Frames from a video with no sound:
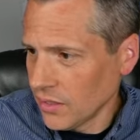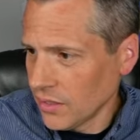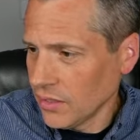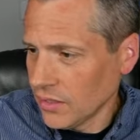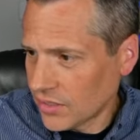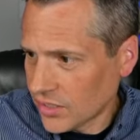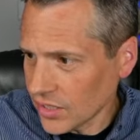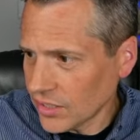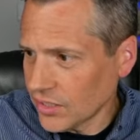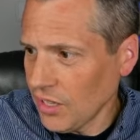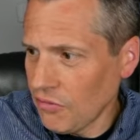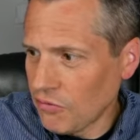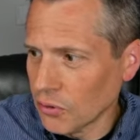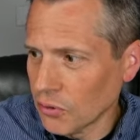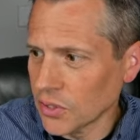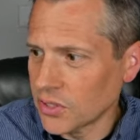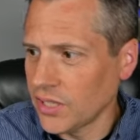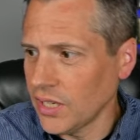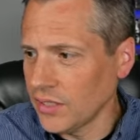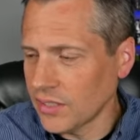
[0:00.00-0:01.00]
64
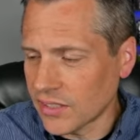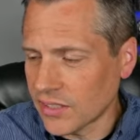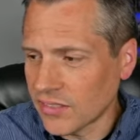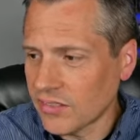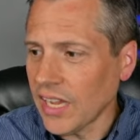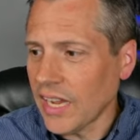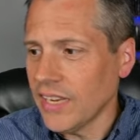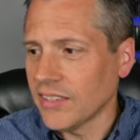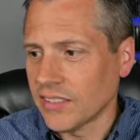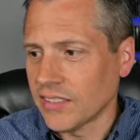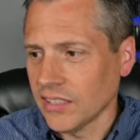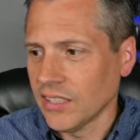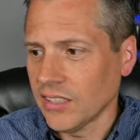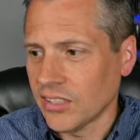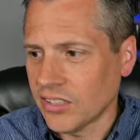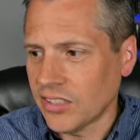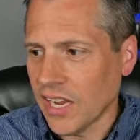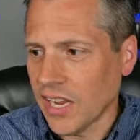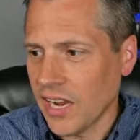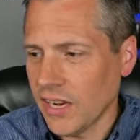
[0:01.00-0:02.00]
cents stays in the
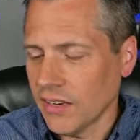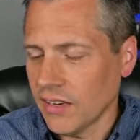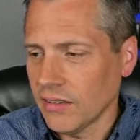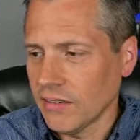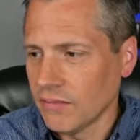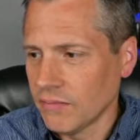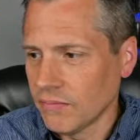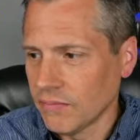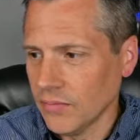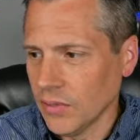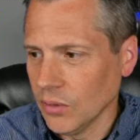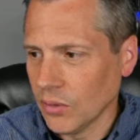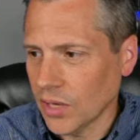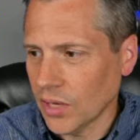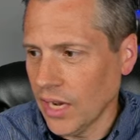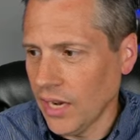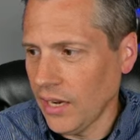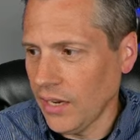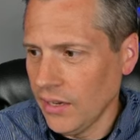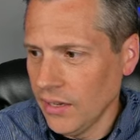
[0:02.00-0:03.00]
state,
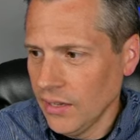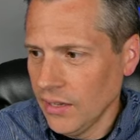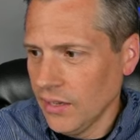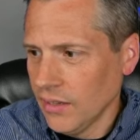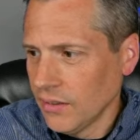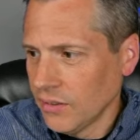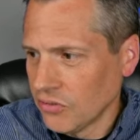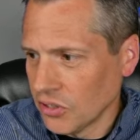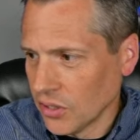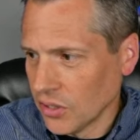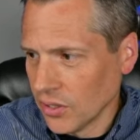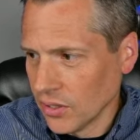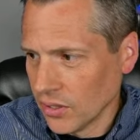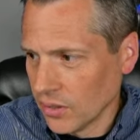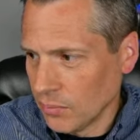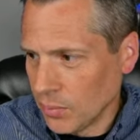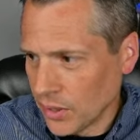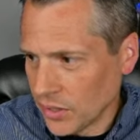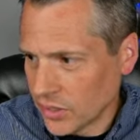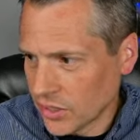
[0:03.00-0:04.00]
okay, for
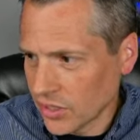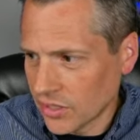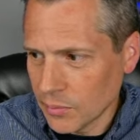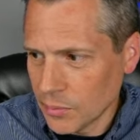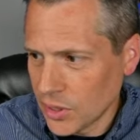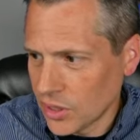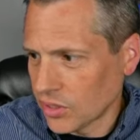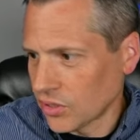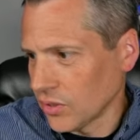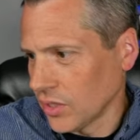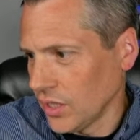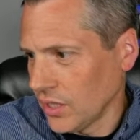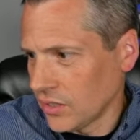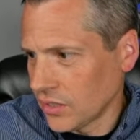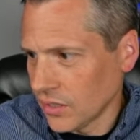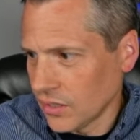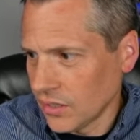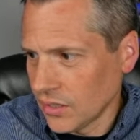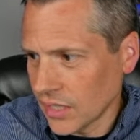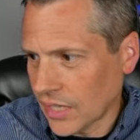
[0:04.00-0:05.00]
business
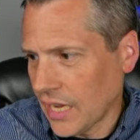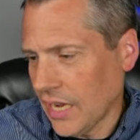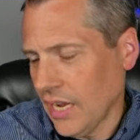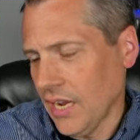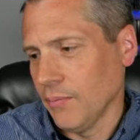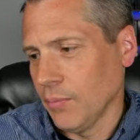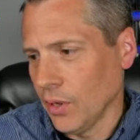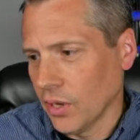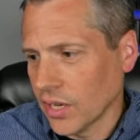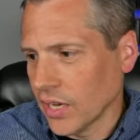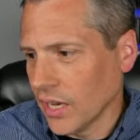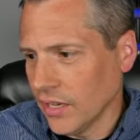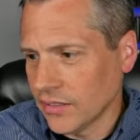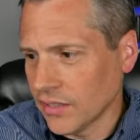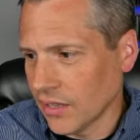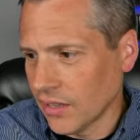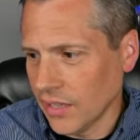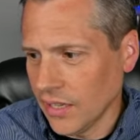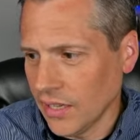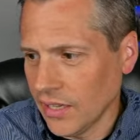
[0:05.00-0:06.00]
administration, the camp, all kinds
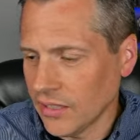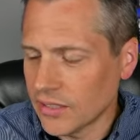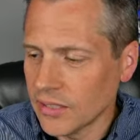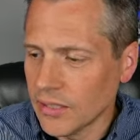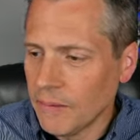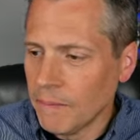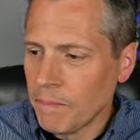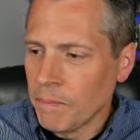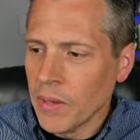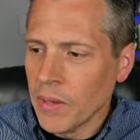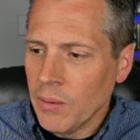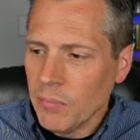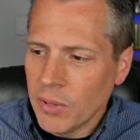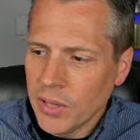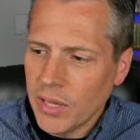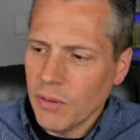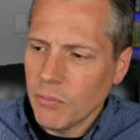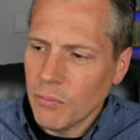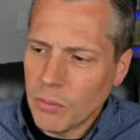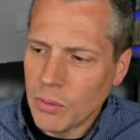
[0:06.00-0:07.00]
of things. But
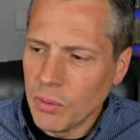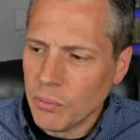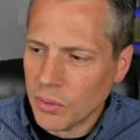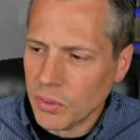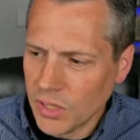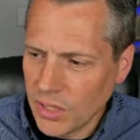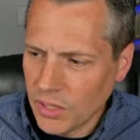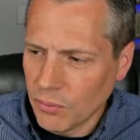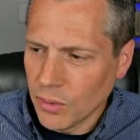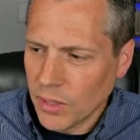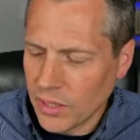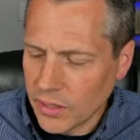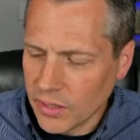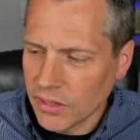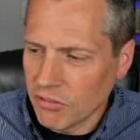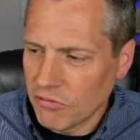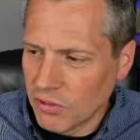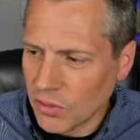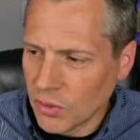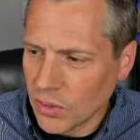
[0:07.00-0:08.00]
then what we really wanted
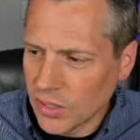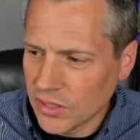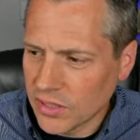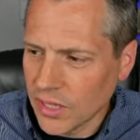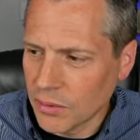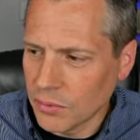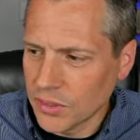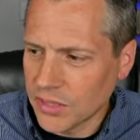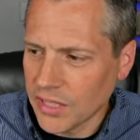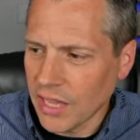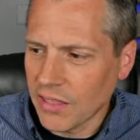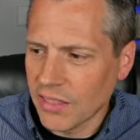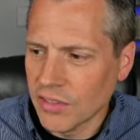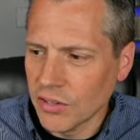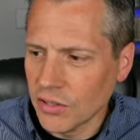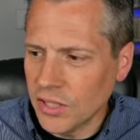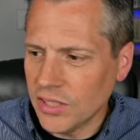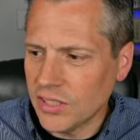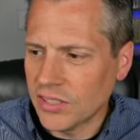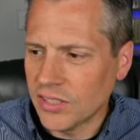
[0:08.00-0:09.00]
to focus on was that
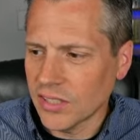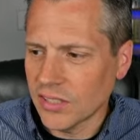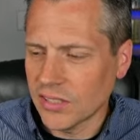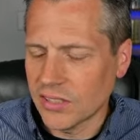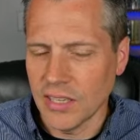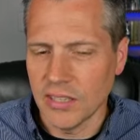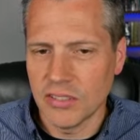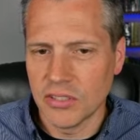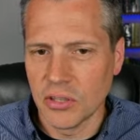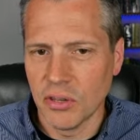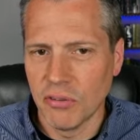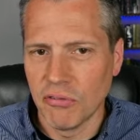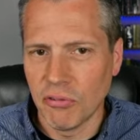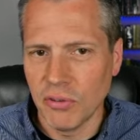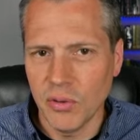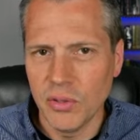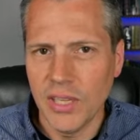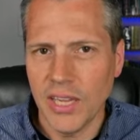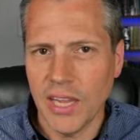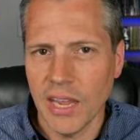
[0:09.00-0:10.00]
36 cents. So if we
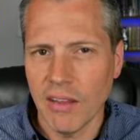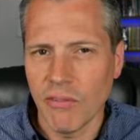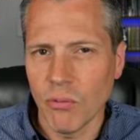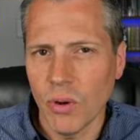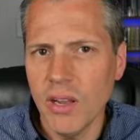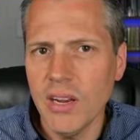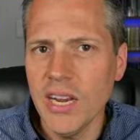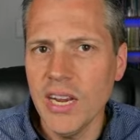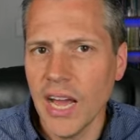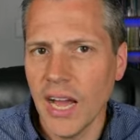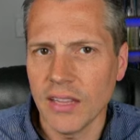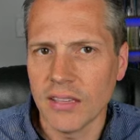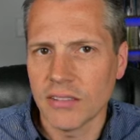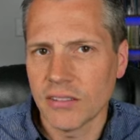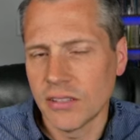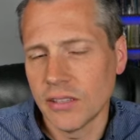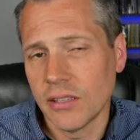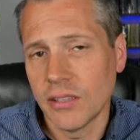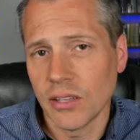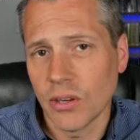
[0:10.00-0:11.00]
only gave $1
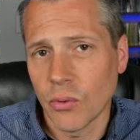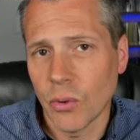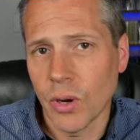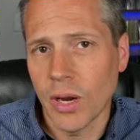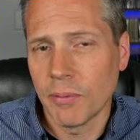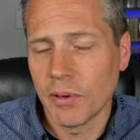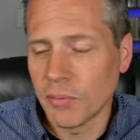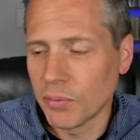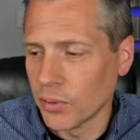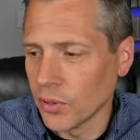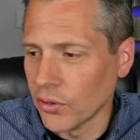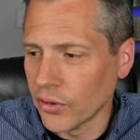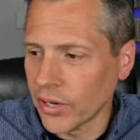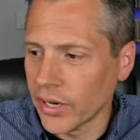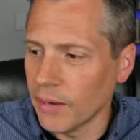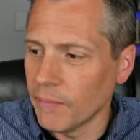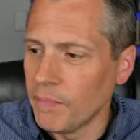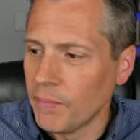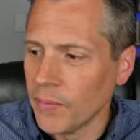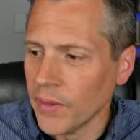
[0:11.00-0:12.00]
to the cooperative
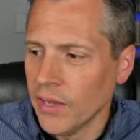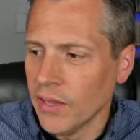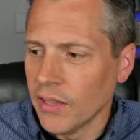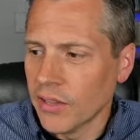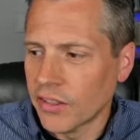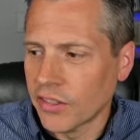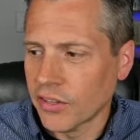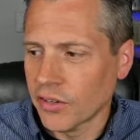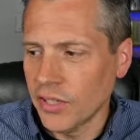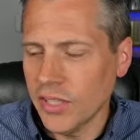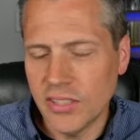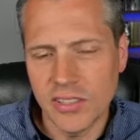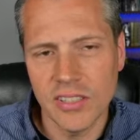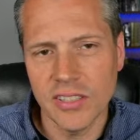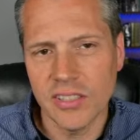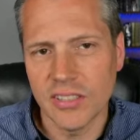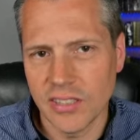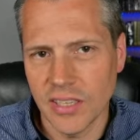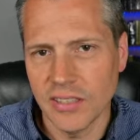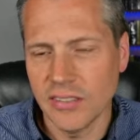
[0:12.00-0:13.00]
program,
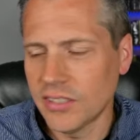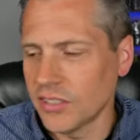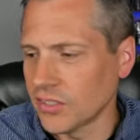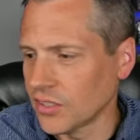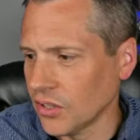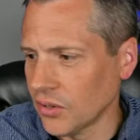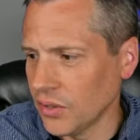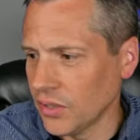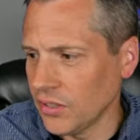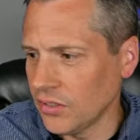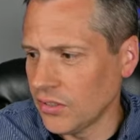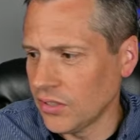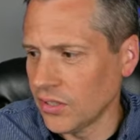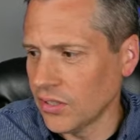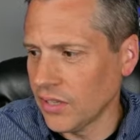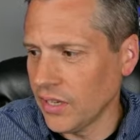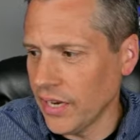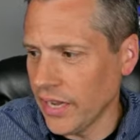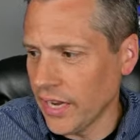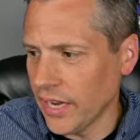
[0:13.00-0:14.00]
36 cents is going to
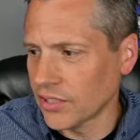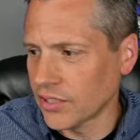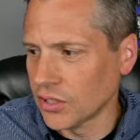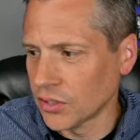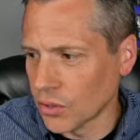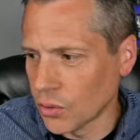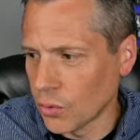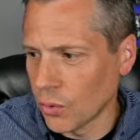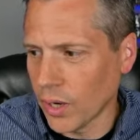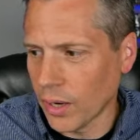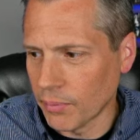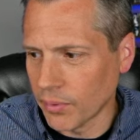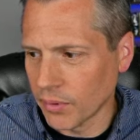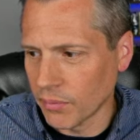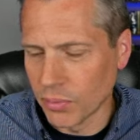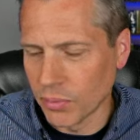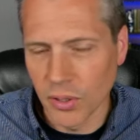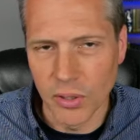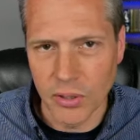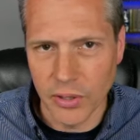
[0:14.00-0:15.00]
the national cooperative
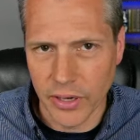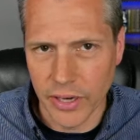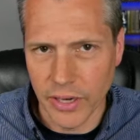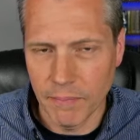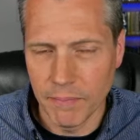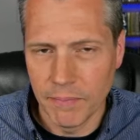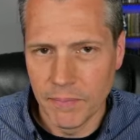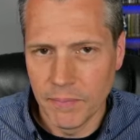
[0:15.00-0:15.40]
program.